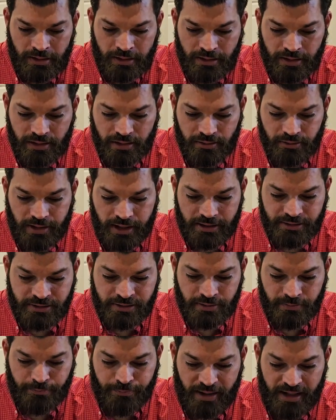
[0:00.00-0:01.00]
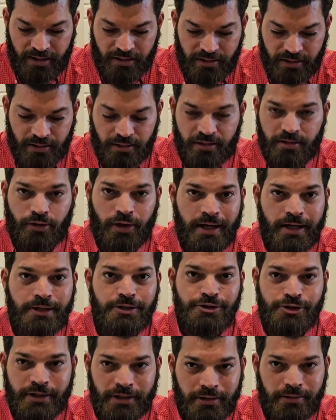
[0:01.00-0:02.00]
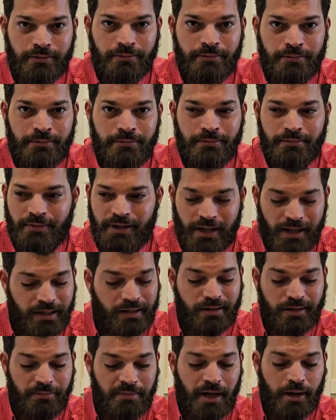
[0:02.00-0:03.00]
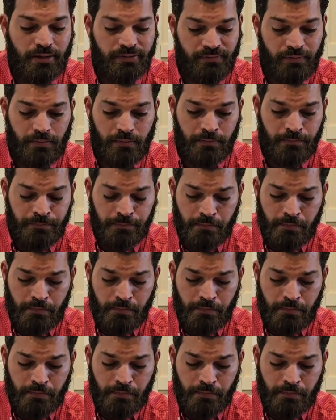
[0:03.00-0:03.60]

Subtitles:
stretch basic straight jean. That is a mouthful.